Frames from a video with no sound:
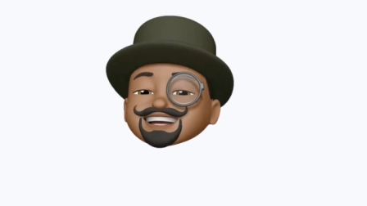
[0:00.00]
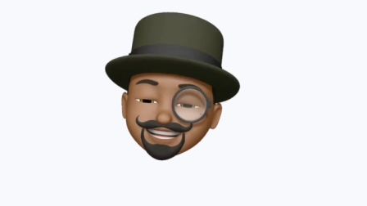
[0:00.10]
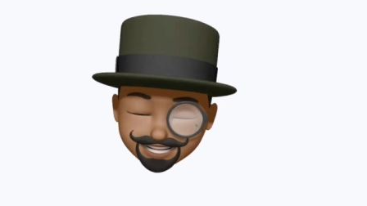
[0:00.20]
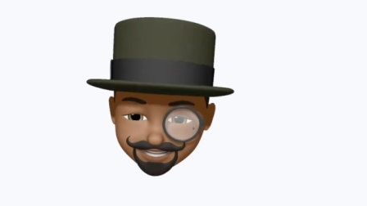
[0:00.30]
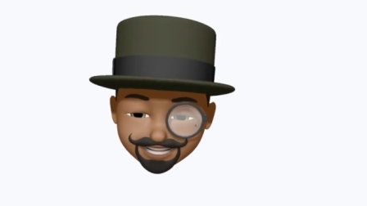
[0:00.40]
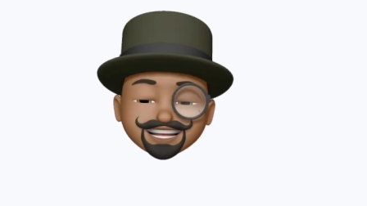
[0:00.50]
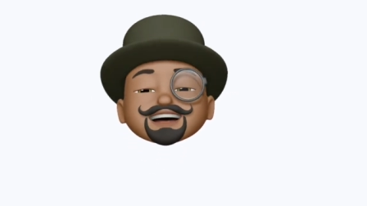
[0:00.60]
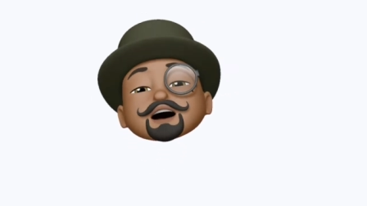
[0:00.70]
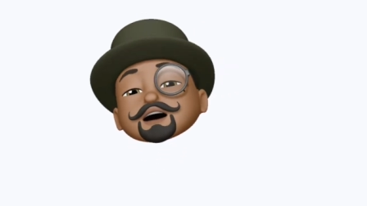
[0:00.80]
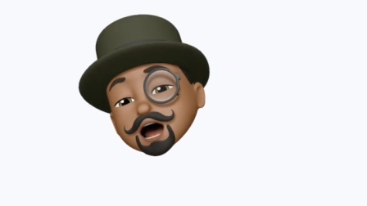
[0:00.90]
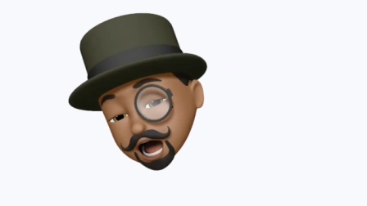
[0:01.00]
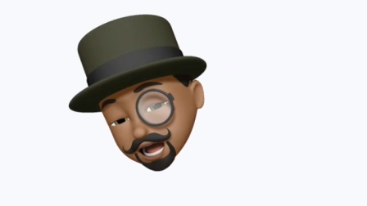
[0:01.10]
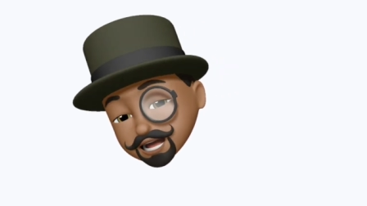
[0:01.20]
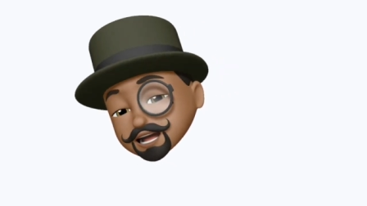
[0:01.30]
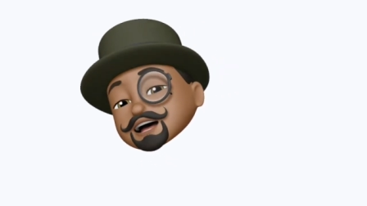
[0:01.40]

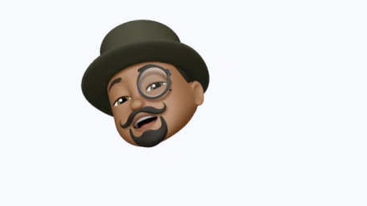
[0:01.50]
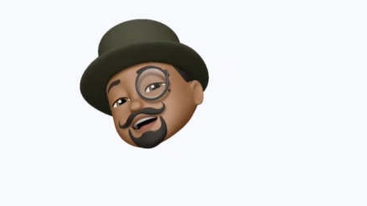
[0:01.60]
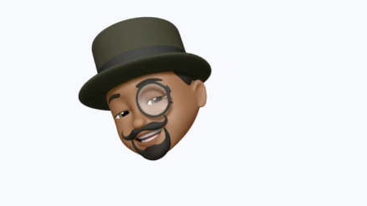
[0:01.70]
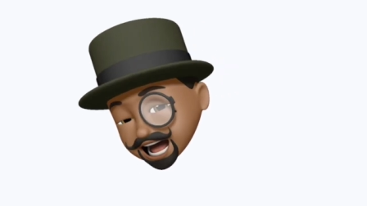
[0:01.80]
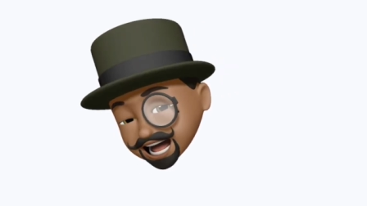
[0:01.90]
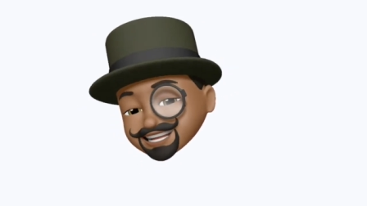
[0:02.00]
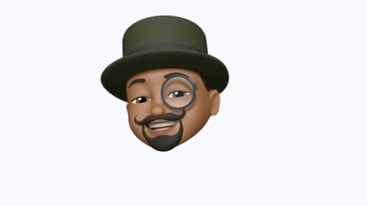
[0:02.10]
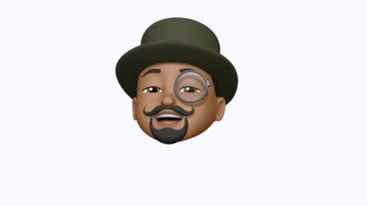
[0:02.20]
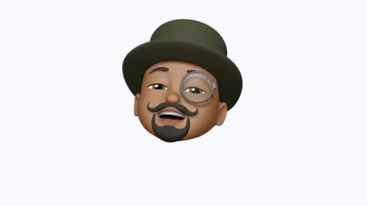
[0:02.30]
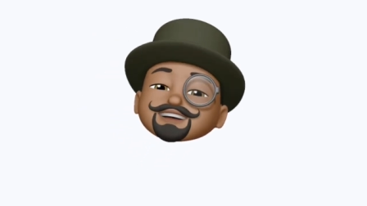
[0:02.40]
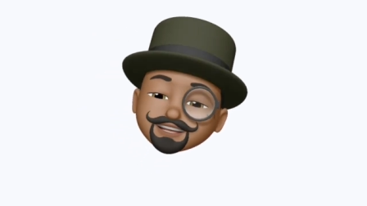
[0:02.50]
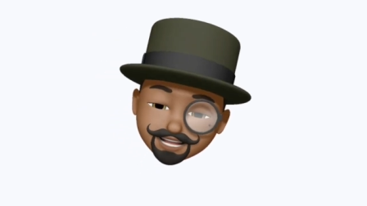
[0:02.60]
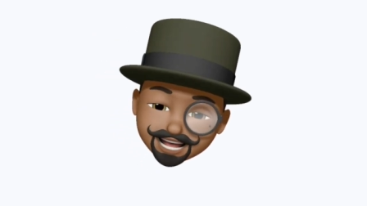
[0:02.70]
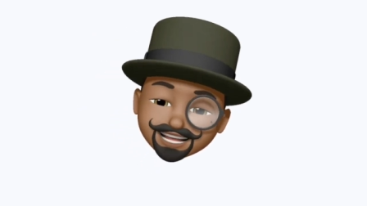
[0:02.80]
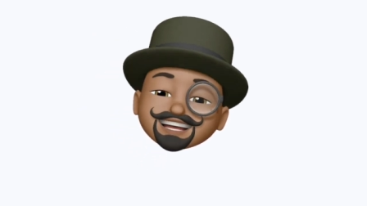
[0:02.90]
B208, class so
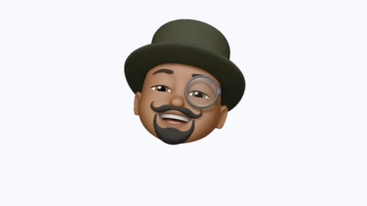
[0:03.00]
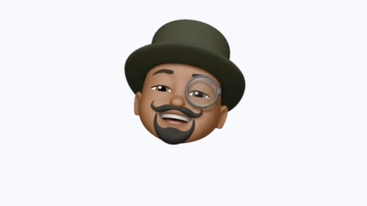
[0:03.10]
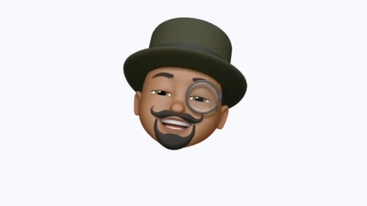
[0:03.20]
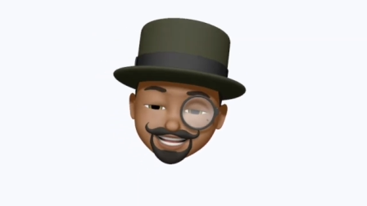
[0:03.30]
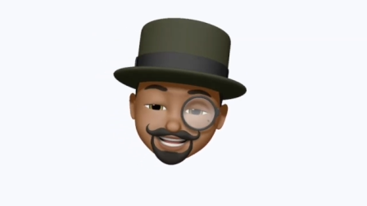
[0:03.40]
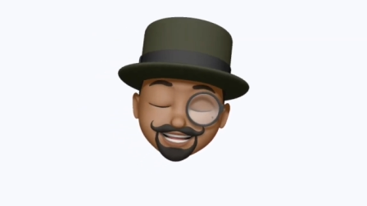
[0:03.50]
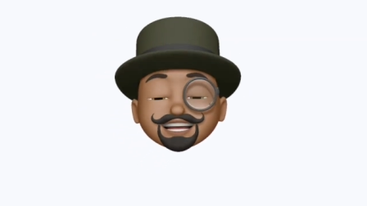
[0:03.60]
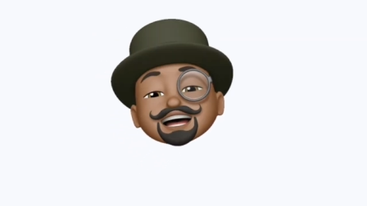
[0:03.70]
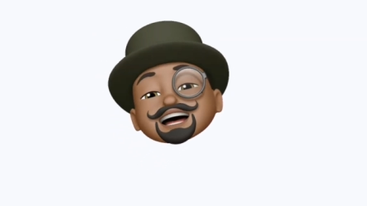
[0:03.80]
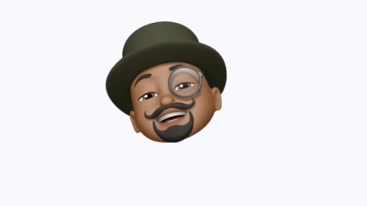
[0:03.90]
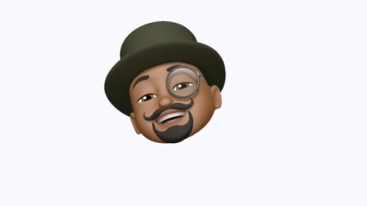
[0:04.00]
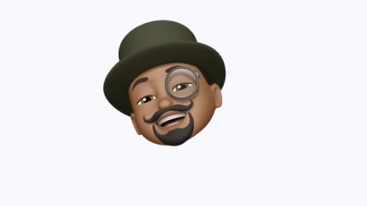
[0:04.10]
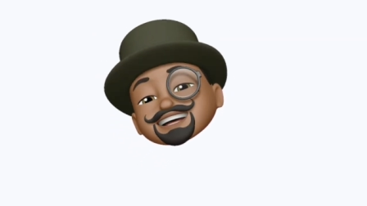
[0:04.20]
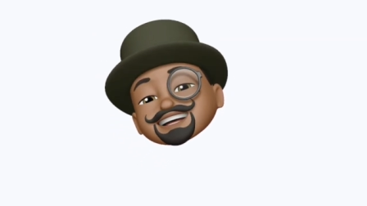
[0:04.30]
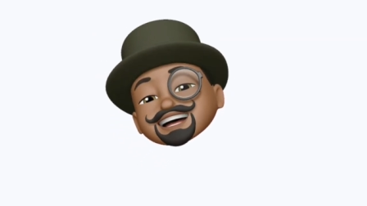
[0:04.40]
great.
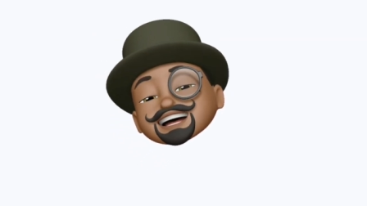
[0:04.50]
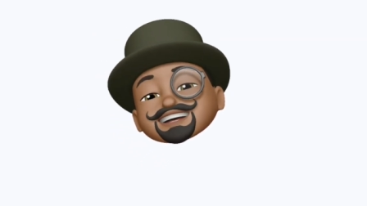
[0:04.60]
This is